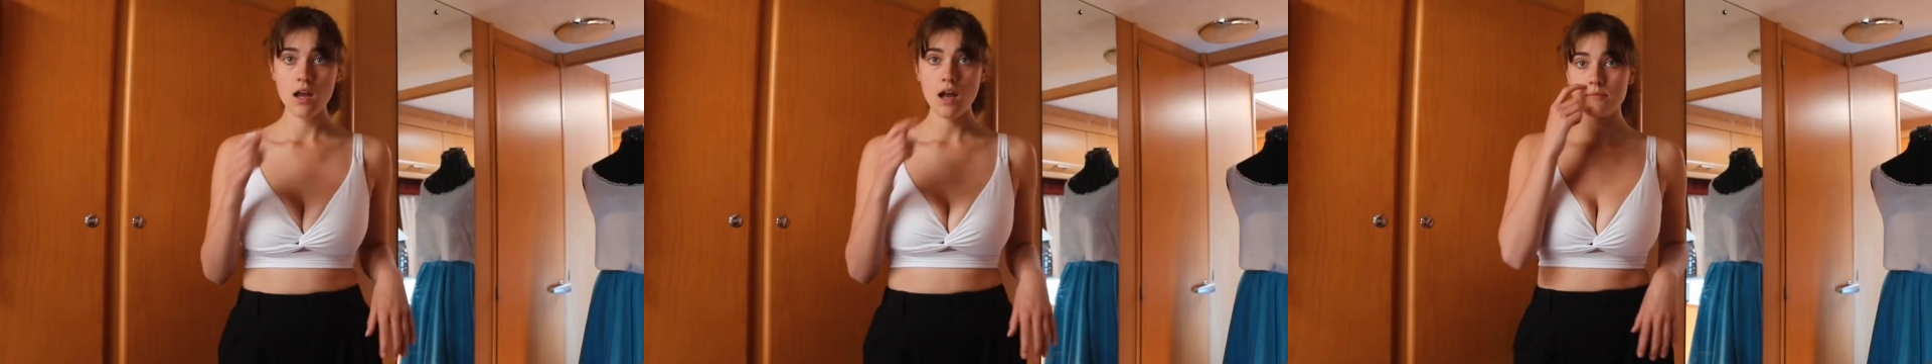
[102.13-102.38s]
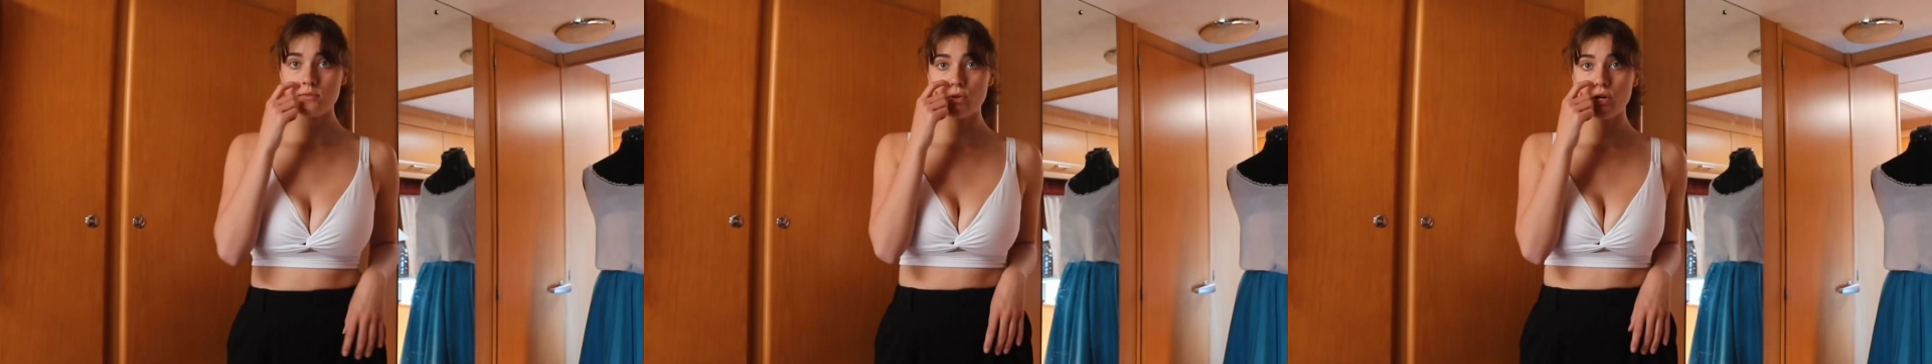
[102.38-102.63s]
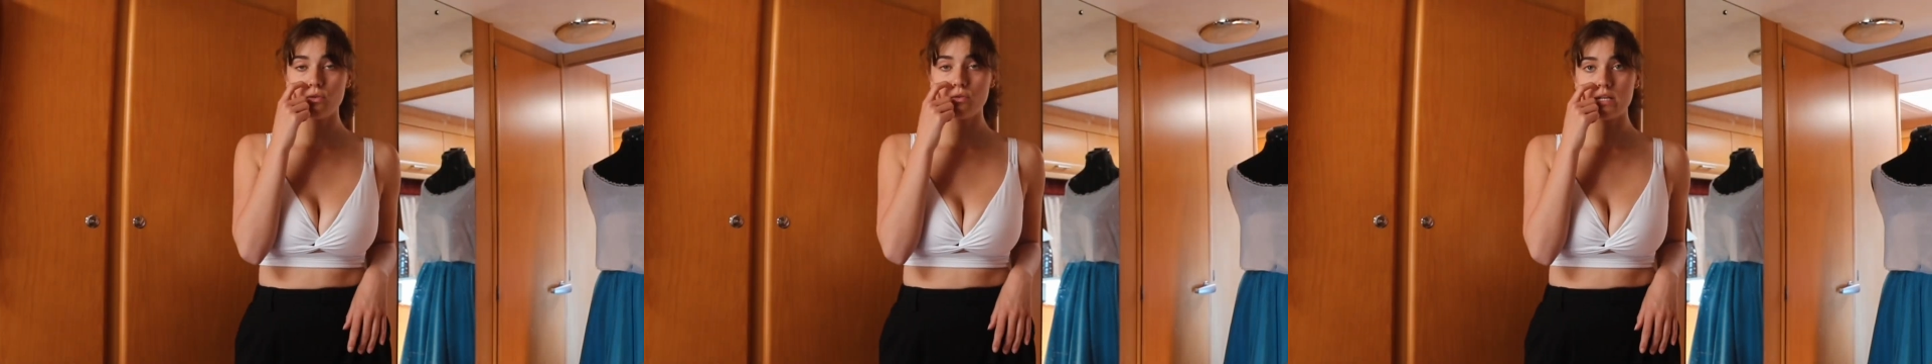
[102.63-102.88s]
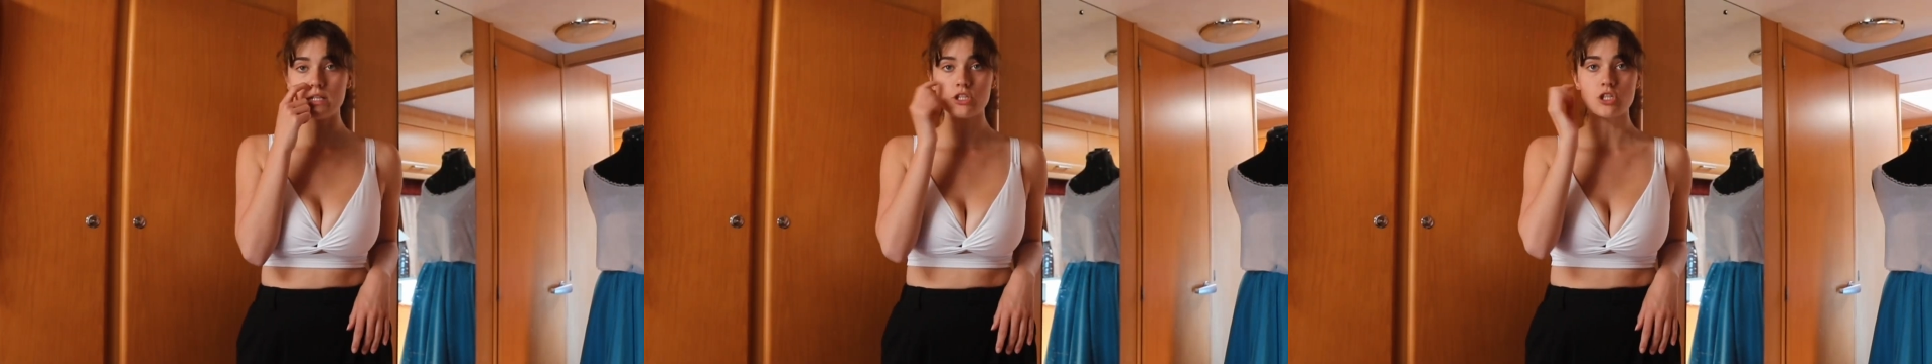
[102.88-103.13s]
I'm doing a
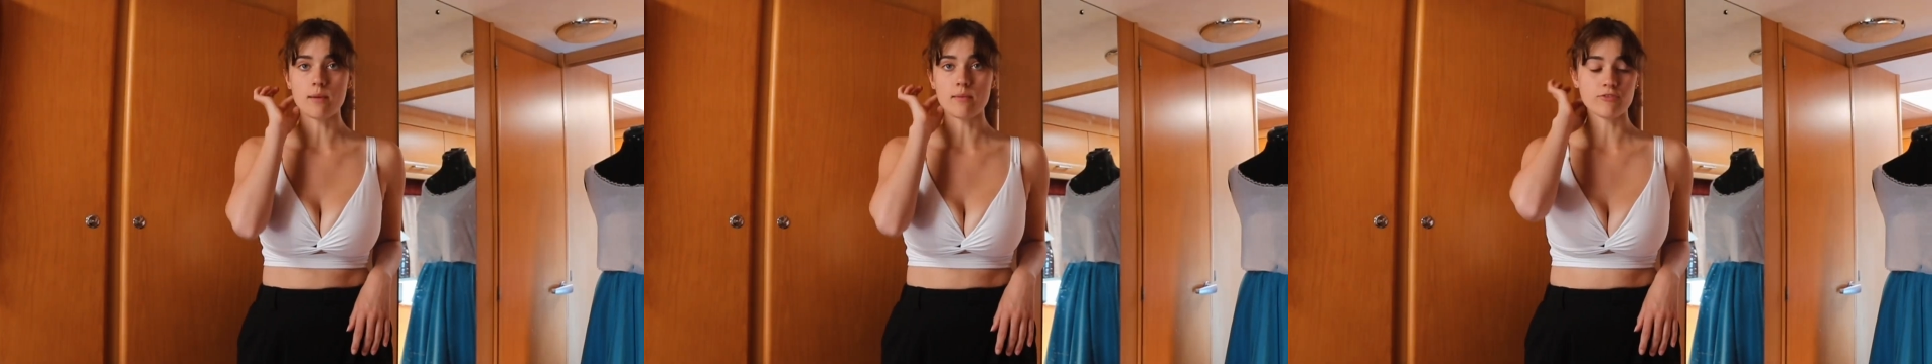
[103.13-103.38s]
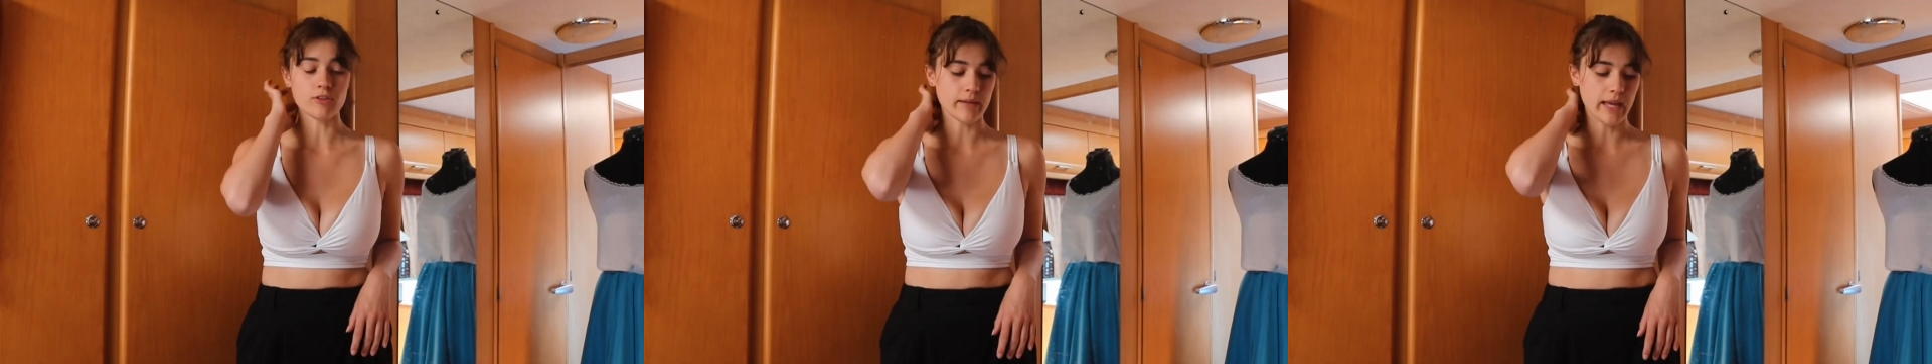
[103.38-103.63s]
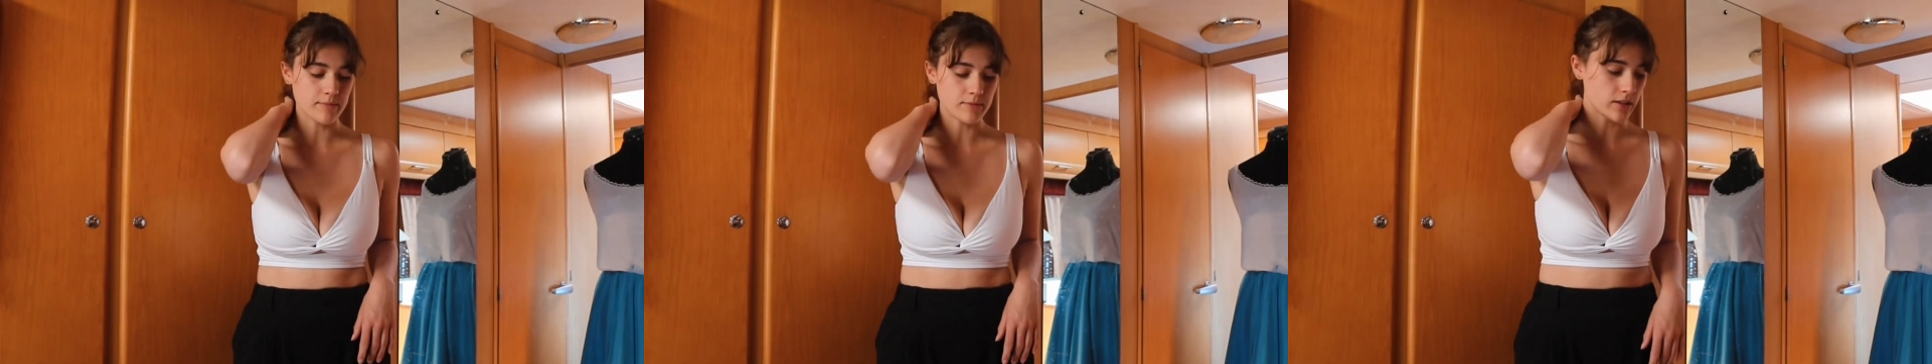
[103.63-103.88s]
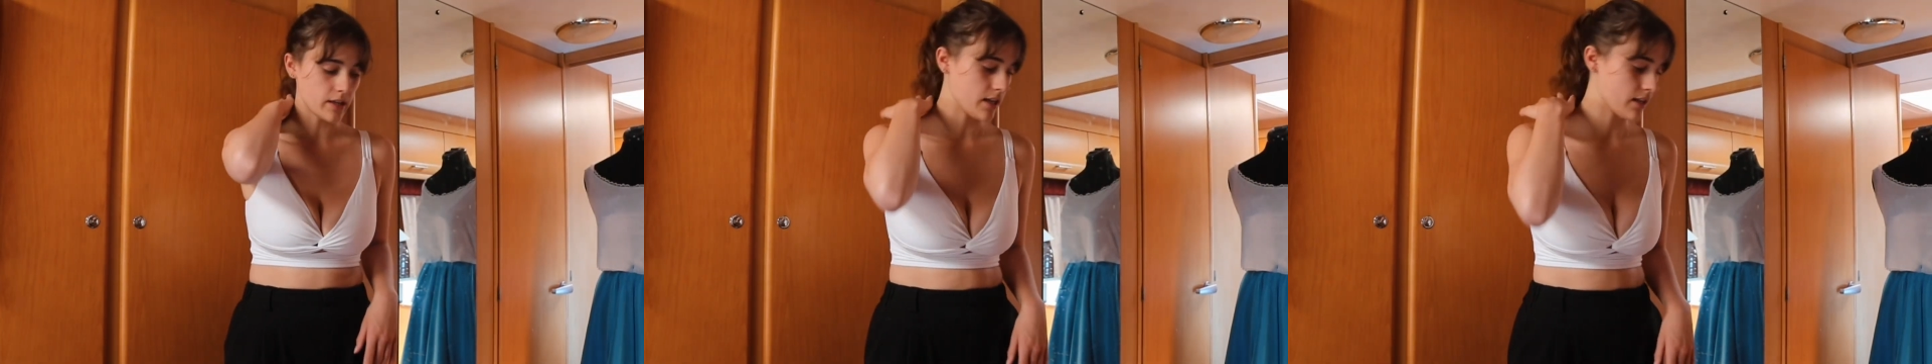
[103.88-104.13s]
horrendous job at filming
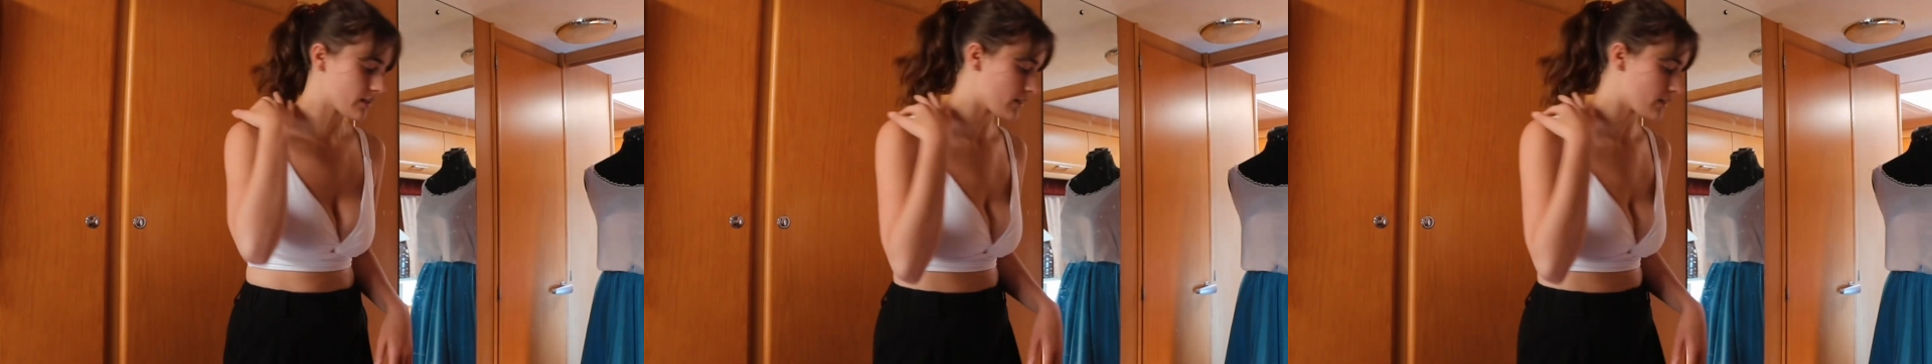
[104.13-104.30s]
absolutely anything.